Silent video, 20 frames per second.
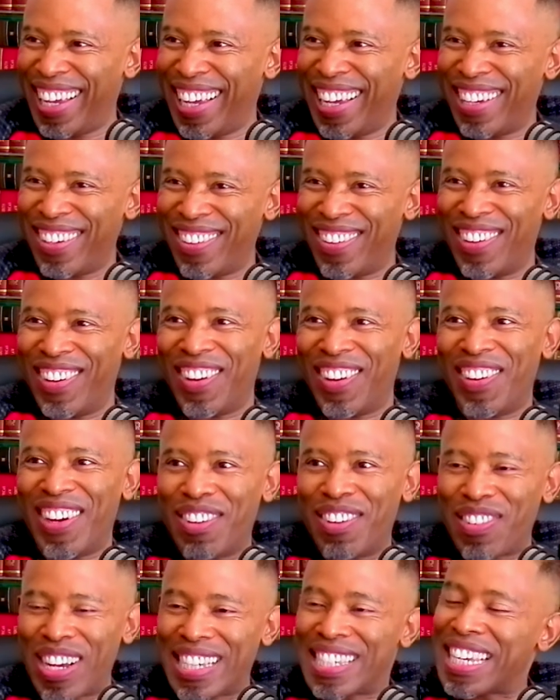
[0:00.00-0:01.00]
you know,
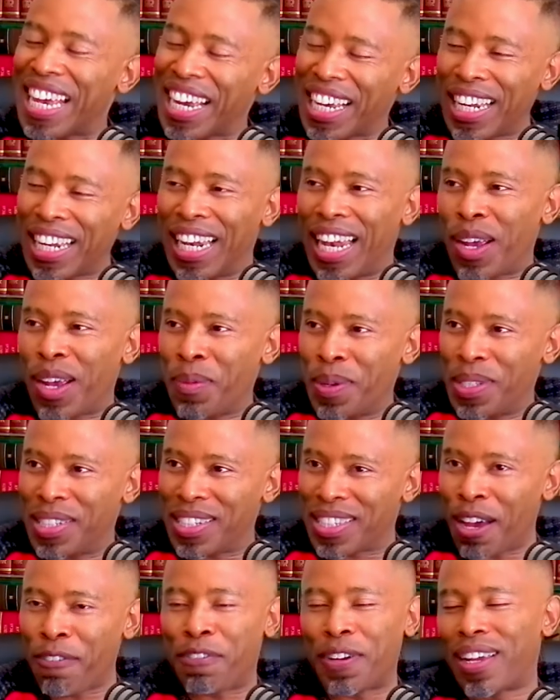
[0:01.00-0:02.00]
and my second language
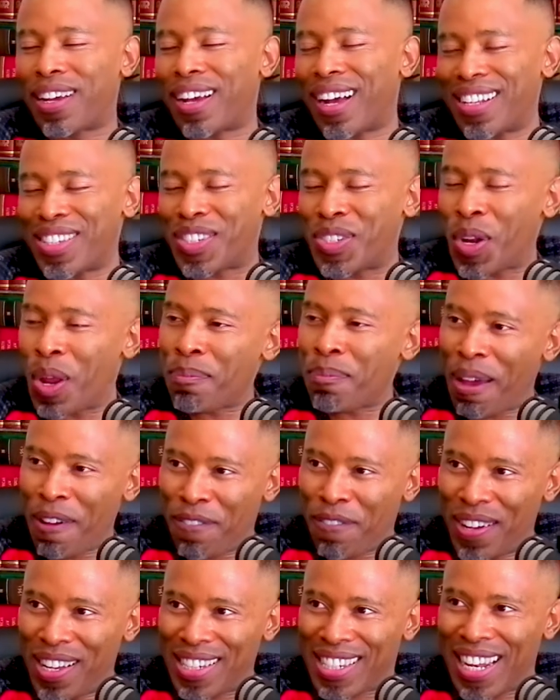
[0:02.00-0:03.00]
is Afrikaans, it's not Afrikaans,
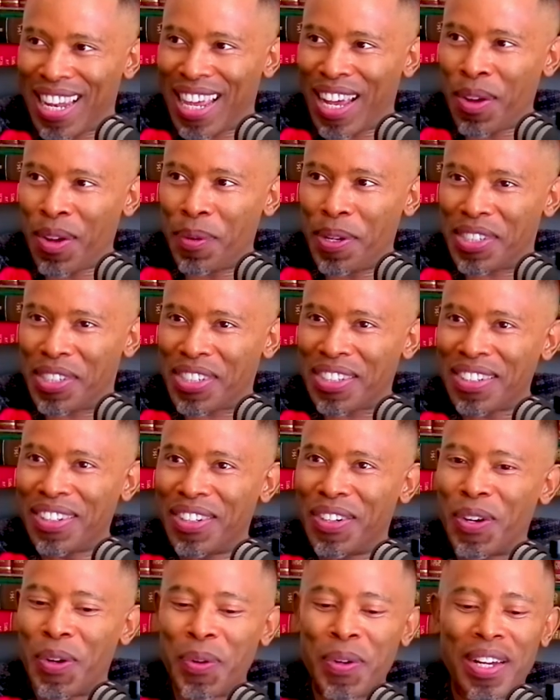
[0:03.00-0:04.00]
my first language, yes,
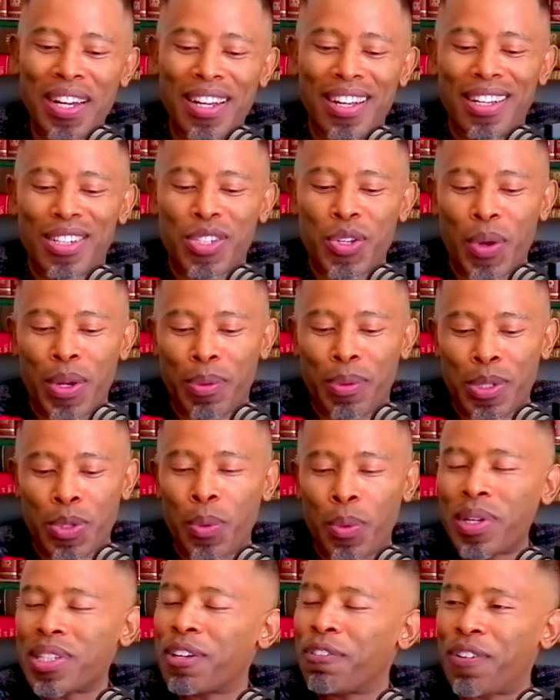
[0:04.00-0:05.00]
you know. Yes, yes. So it was
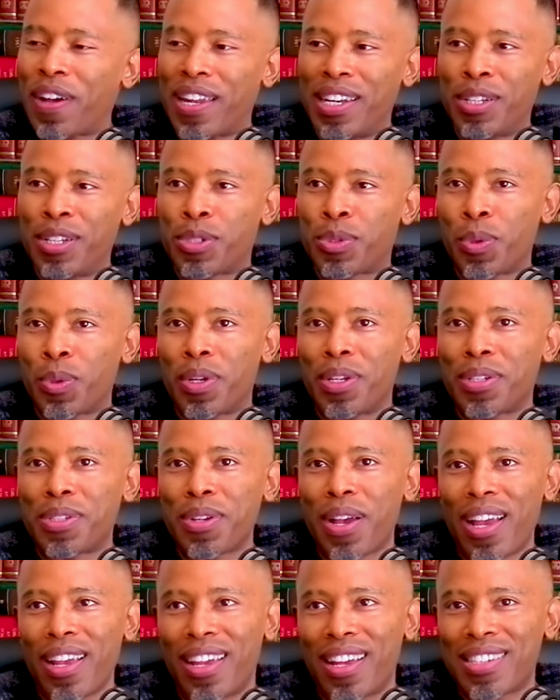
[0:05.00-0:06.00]
always a funny story.
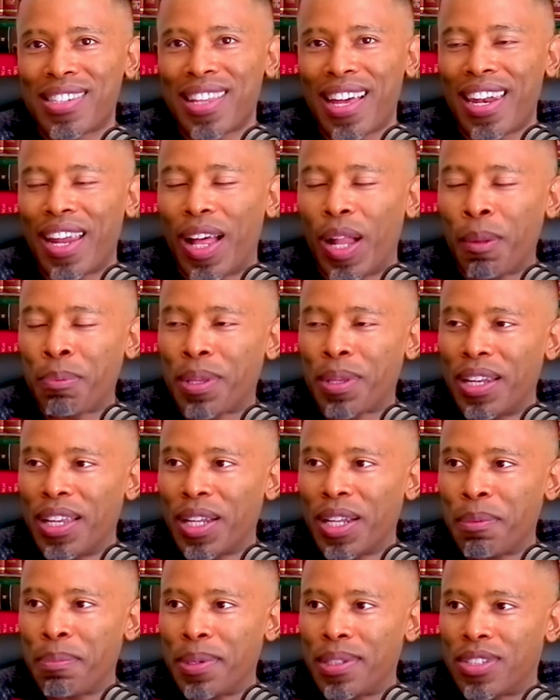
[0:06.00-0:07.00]
So I guess that helped a
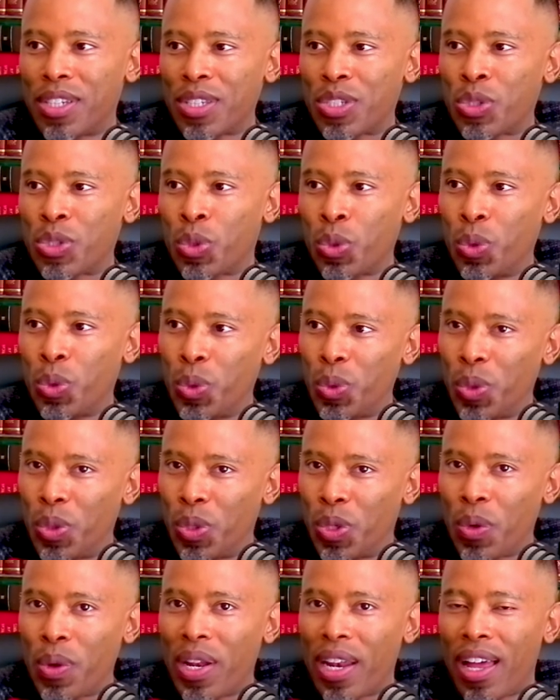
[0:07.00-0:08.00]
little bit just to, you
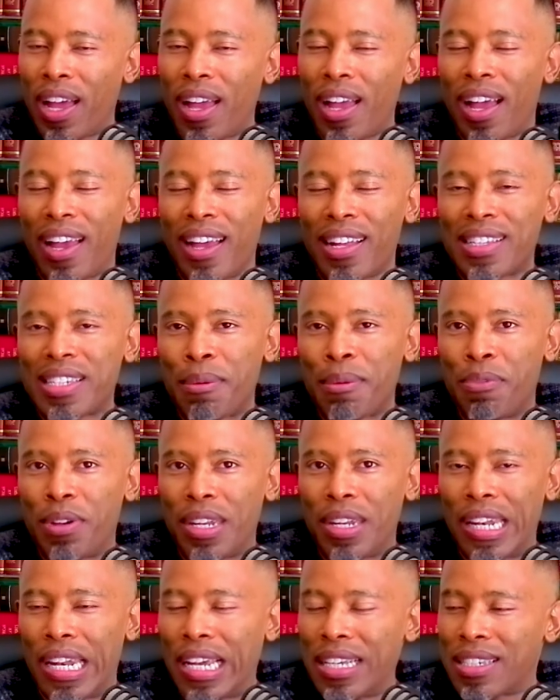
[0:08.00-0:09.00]
know, and I, I had some
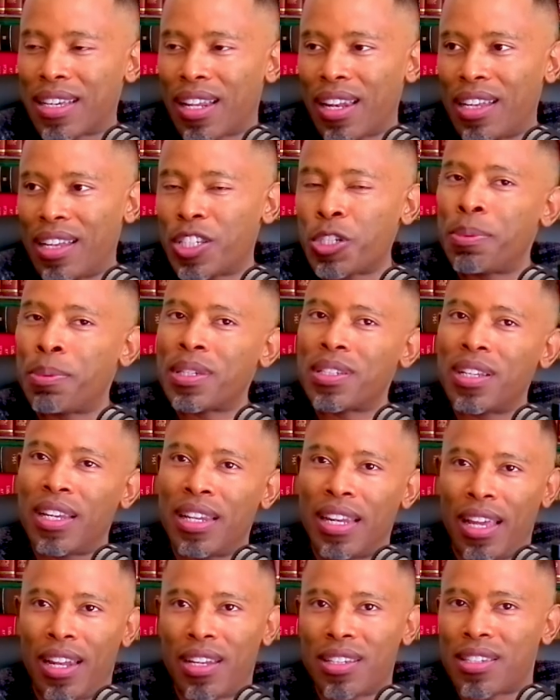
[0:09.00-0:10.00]
very nice clients, especially
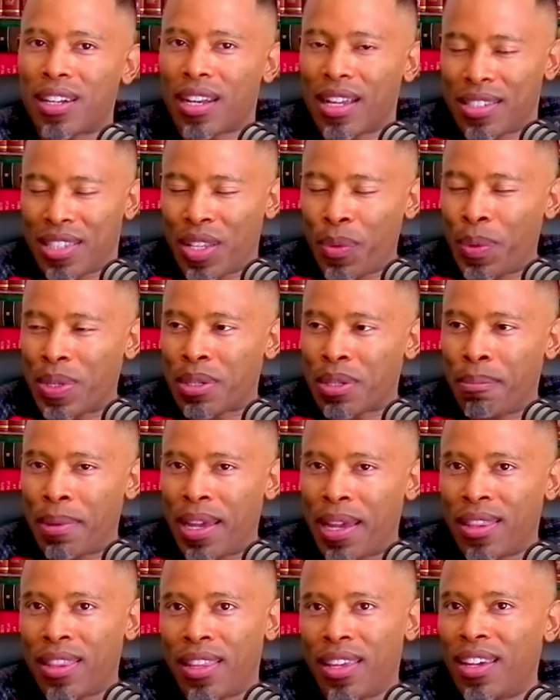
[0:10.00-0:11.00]
in Ellisras. There was a
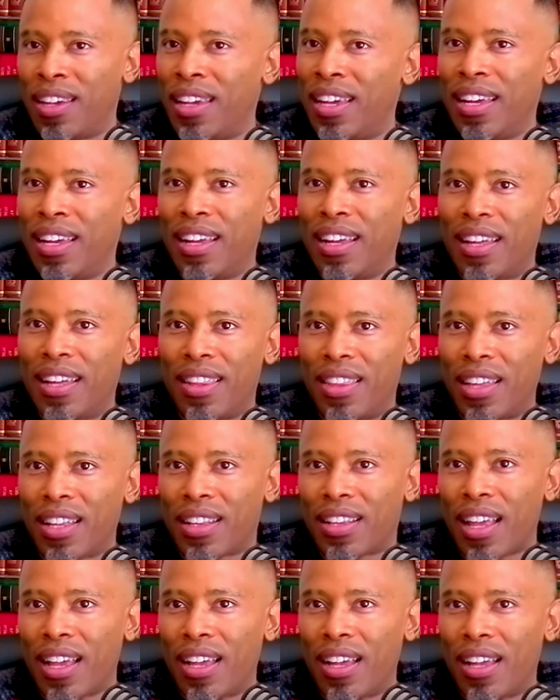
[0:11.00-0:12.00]
man there
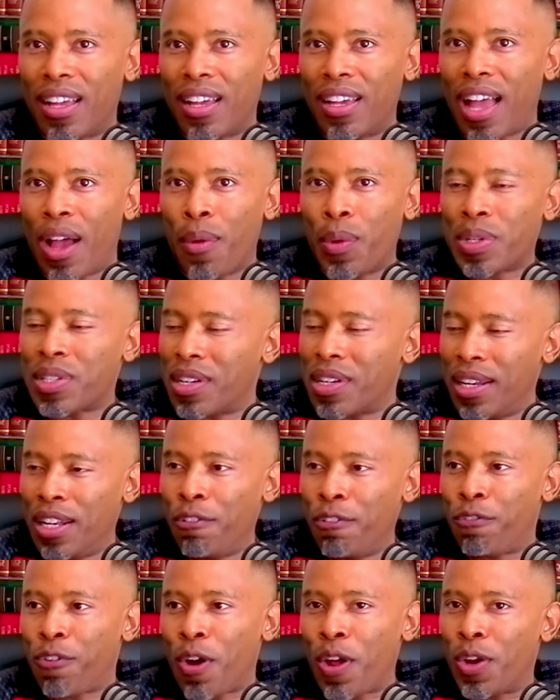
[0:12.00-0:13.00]
that uh, I was
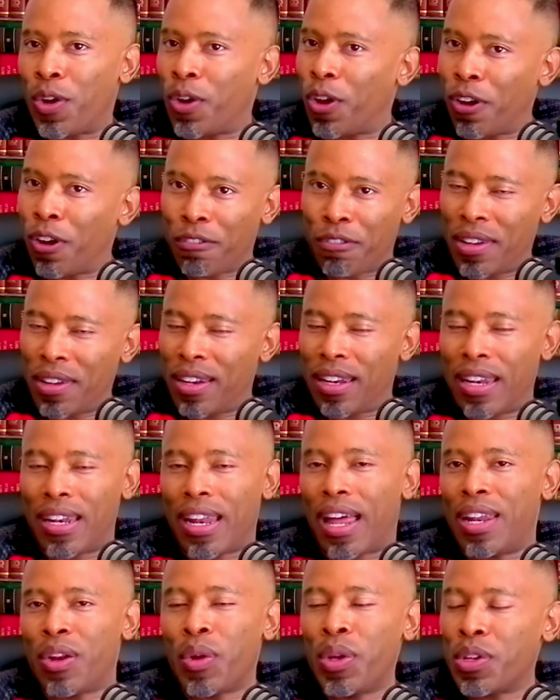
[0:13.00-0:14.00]
really fond of, and
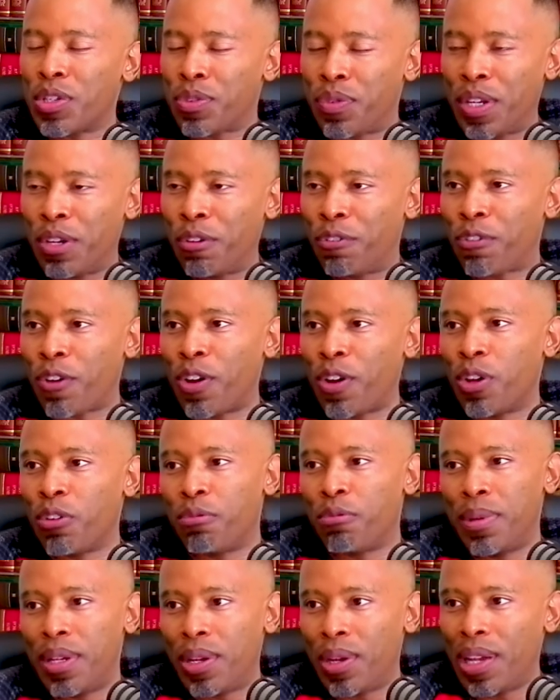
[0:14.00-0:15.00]
I know he was very fond
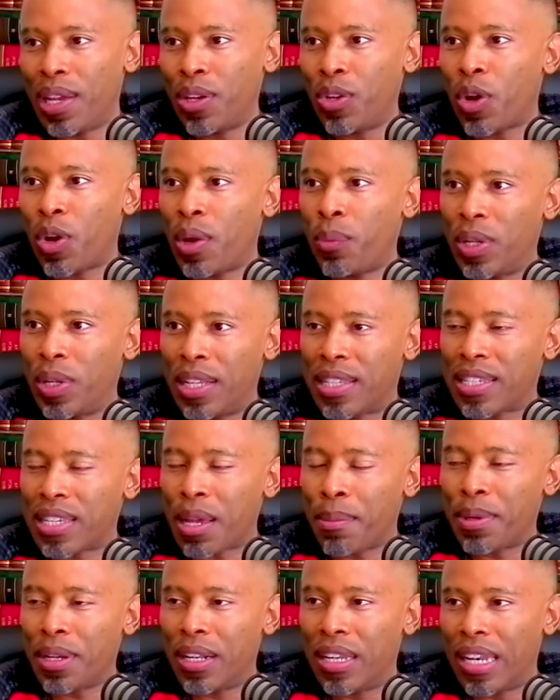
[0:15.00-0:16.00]
of me. You know, we did
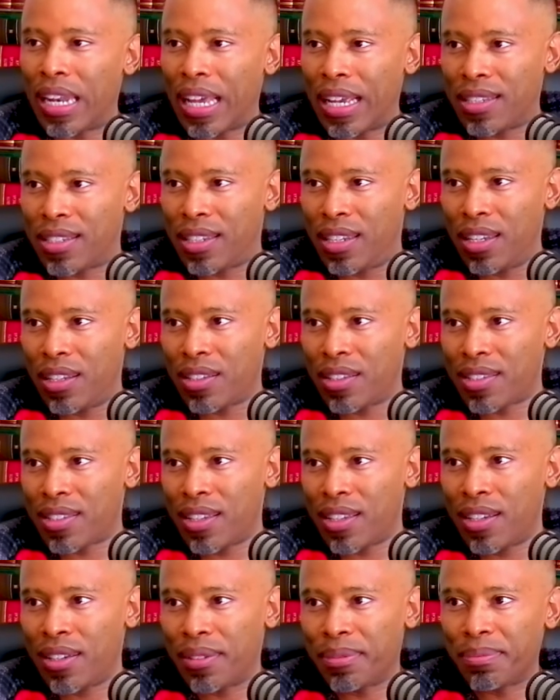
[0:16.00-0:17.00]
some really nice deals
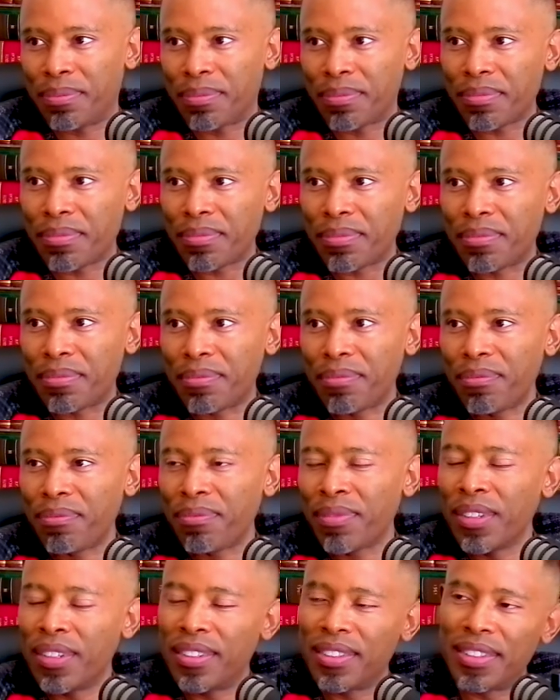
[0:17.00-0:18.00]
there. Yeah.
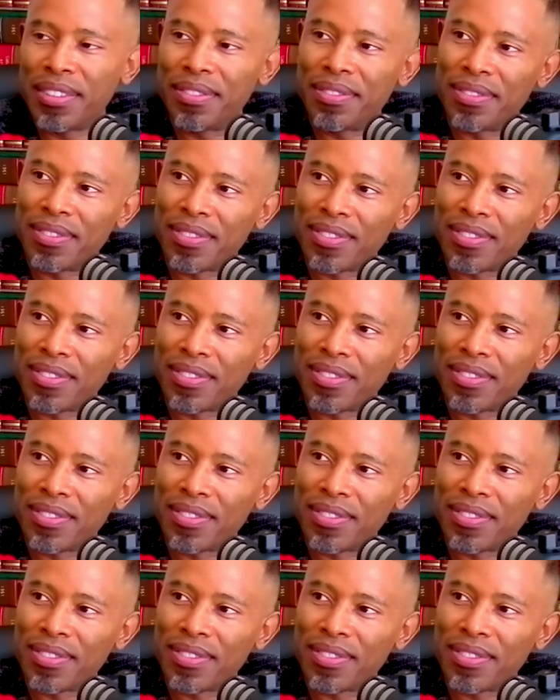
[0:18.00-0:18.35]
So yeah.